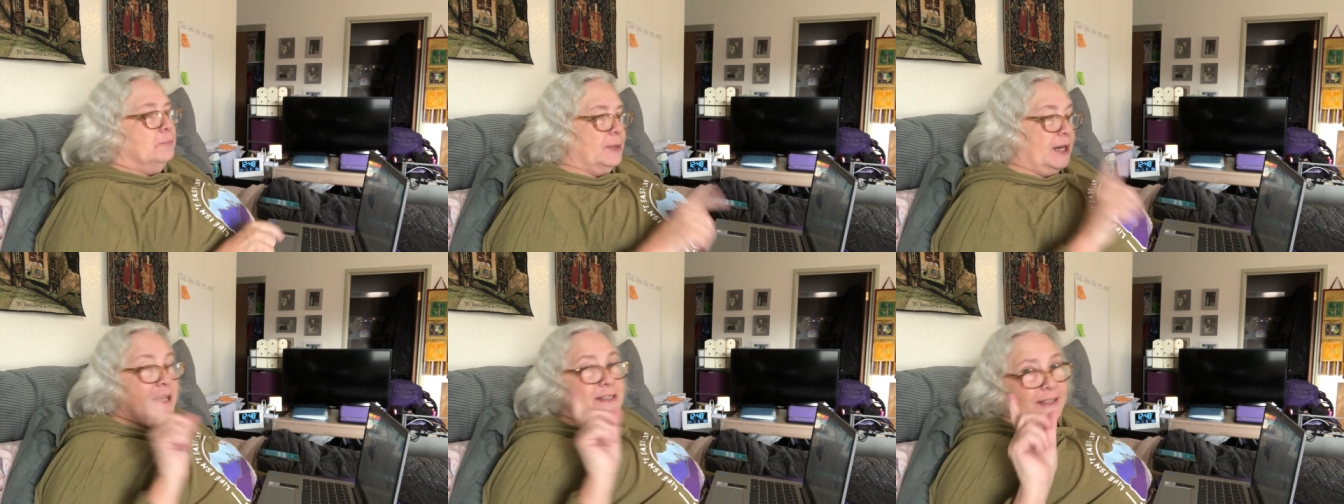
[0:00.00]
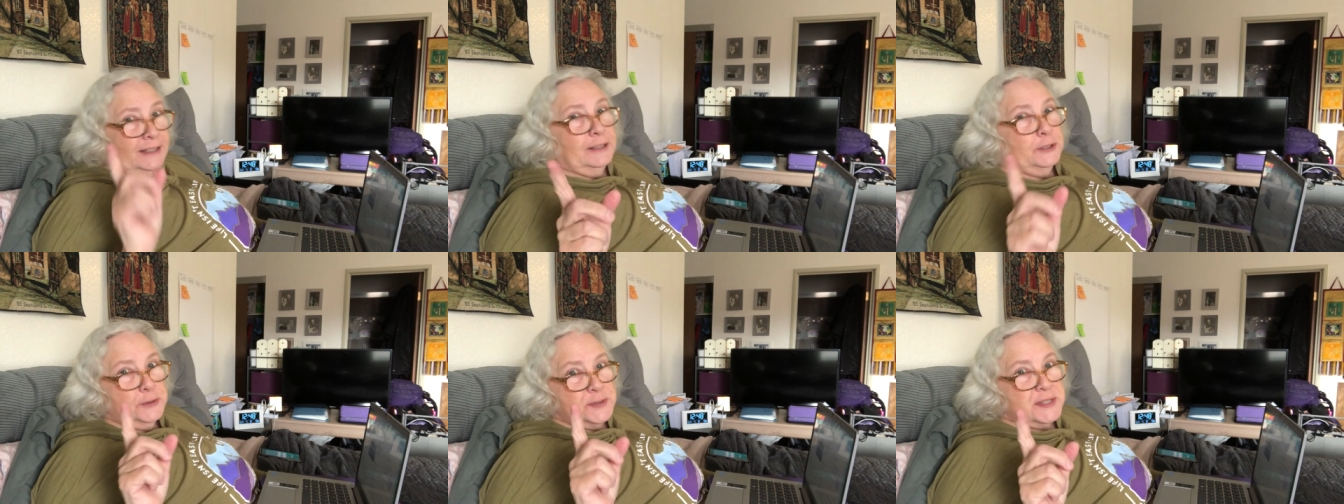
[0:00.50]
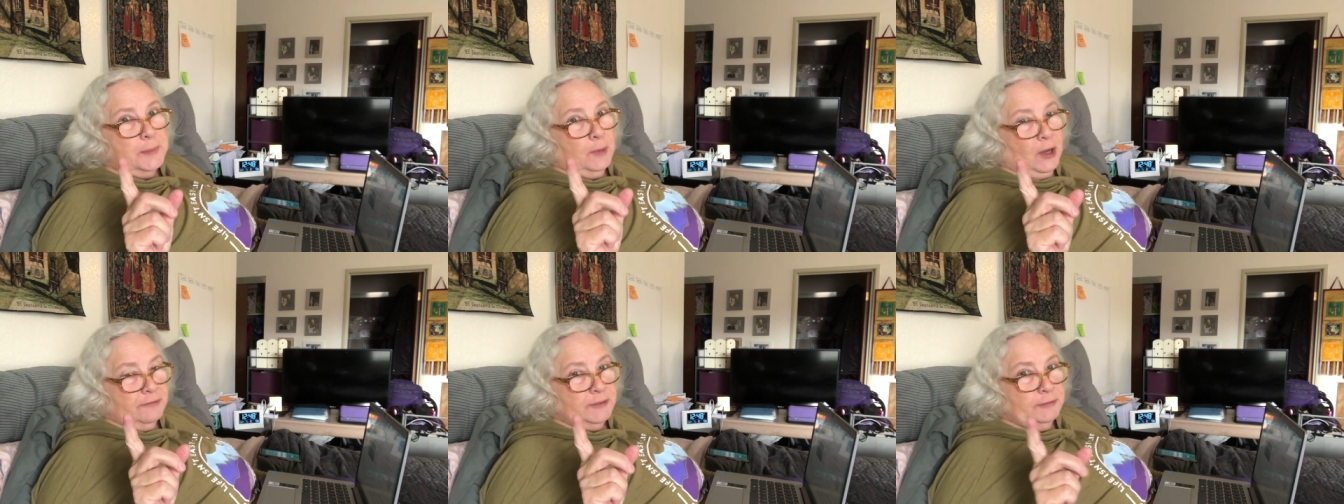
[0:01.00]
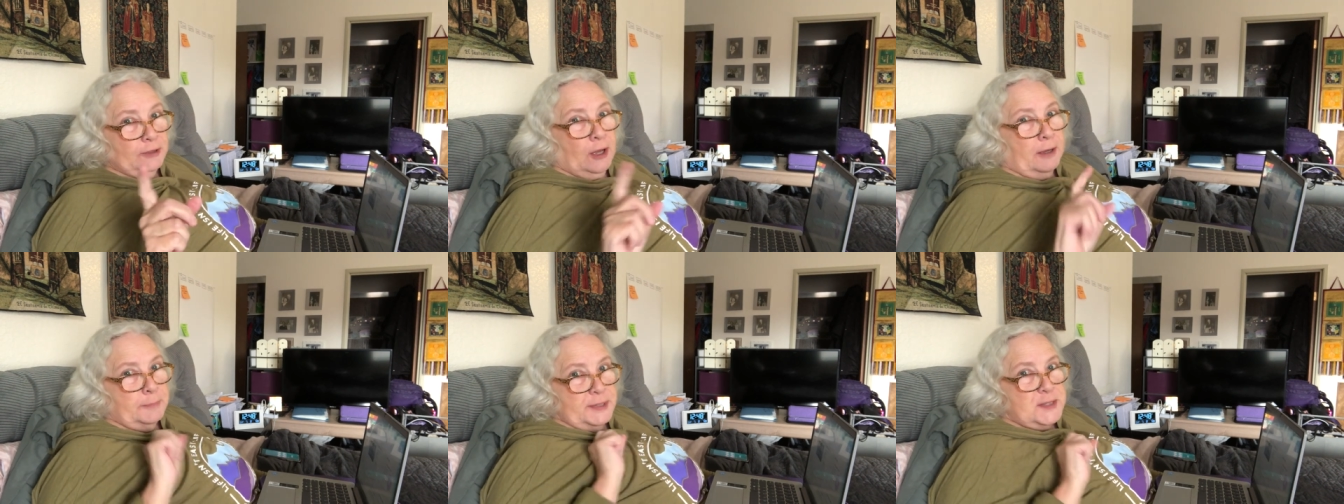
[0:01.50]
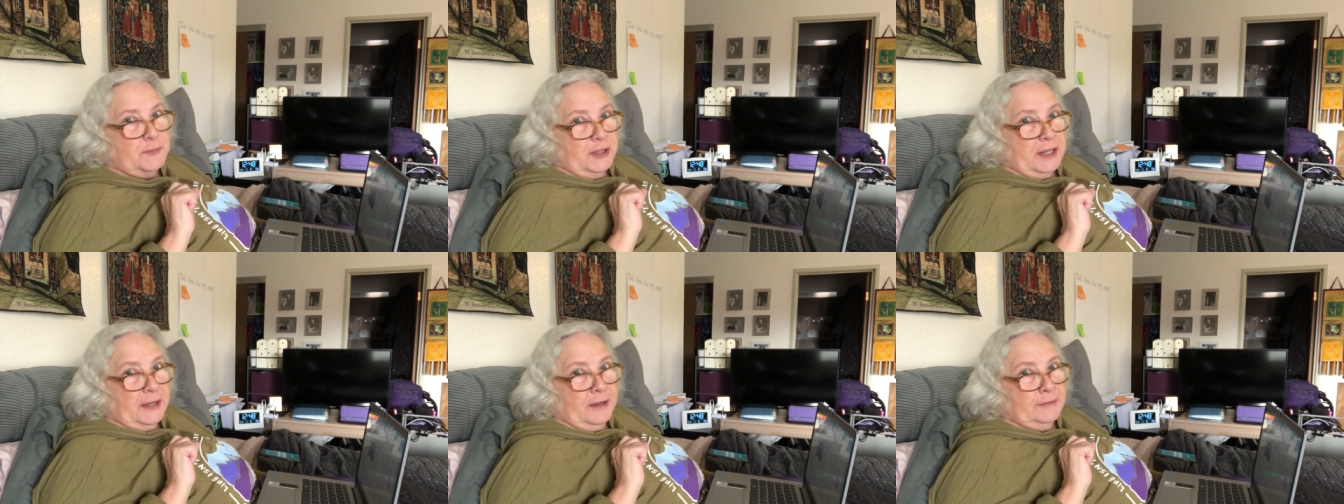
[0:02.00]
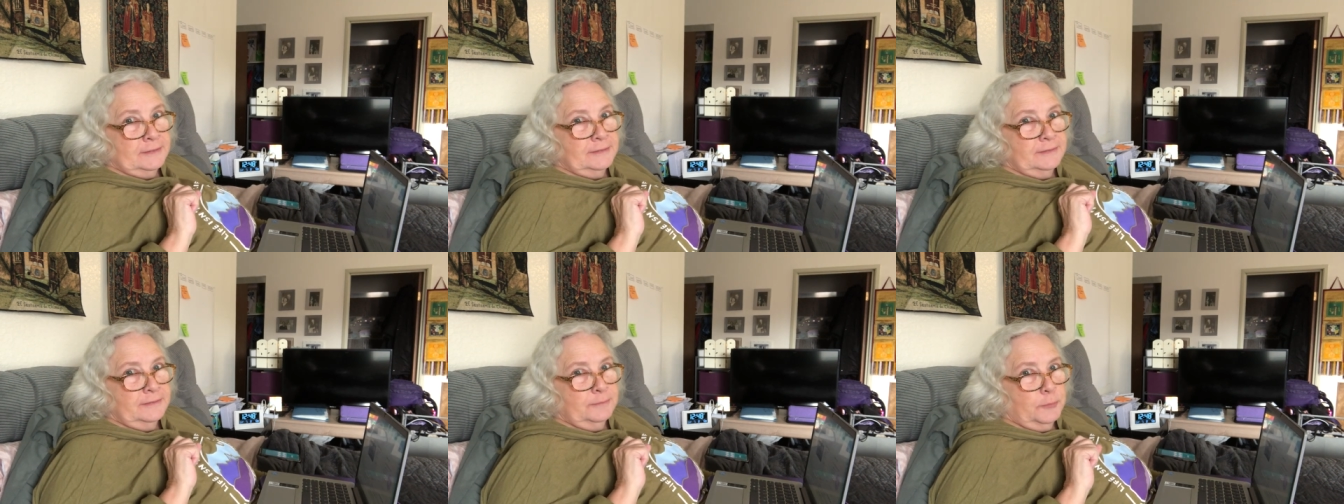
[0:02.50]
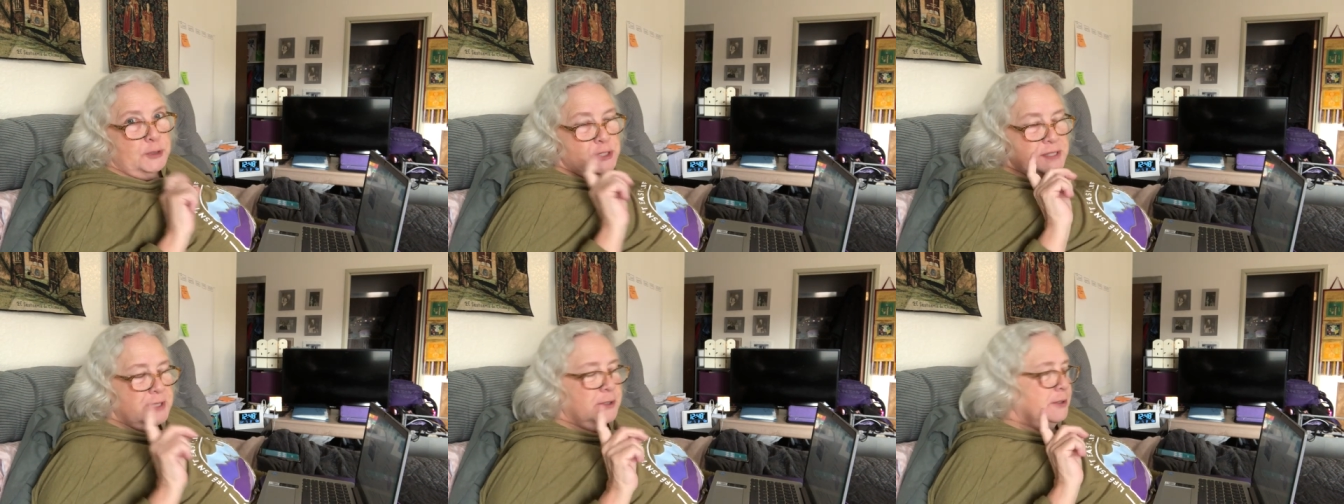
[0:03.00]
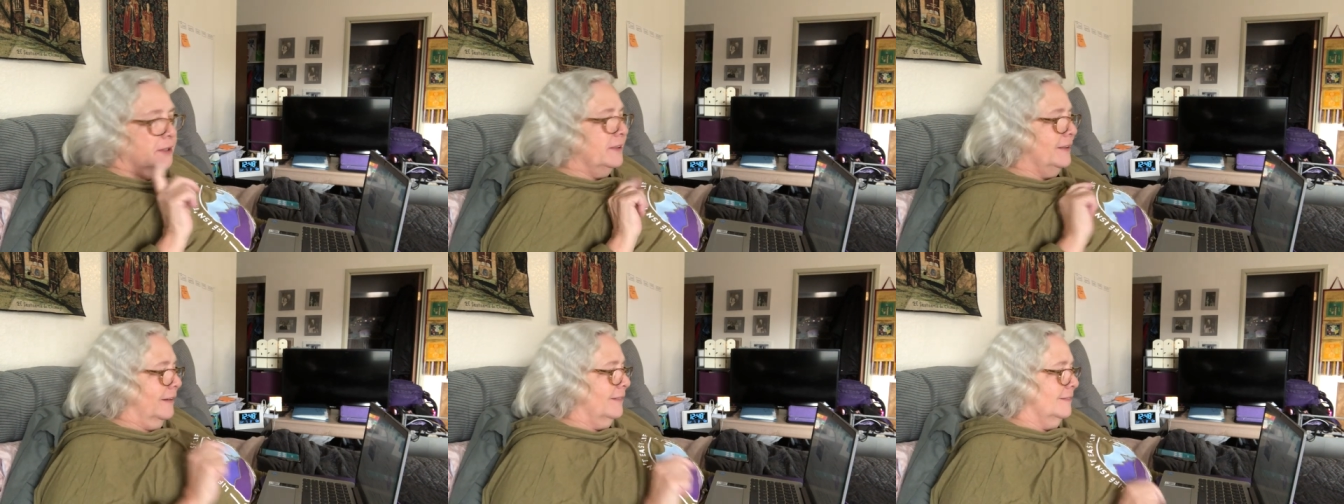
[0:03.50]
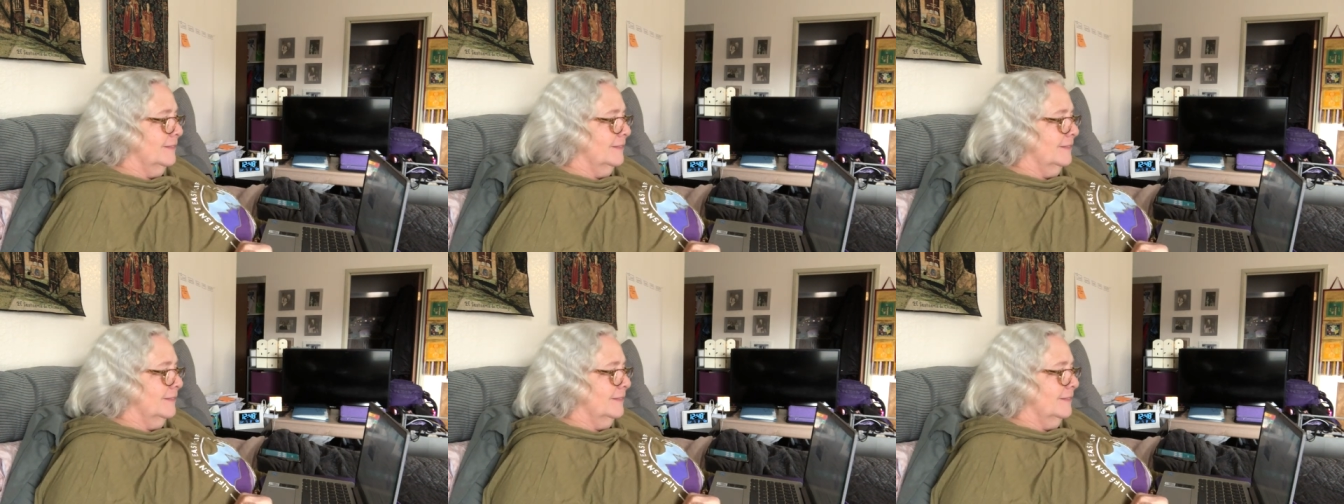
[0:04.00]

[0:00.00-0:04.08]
but I didn't lose them off the Vlogmas video which is the good thing.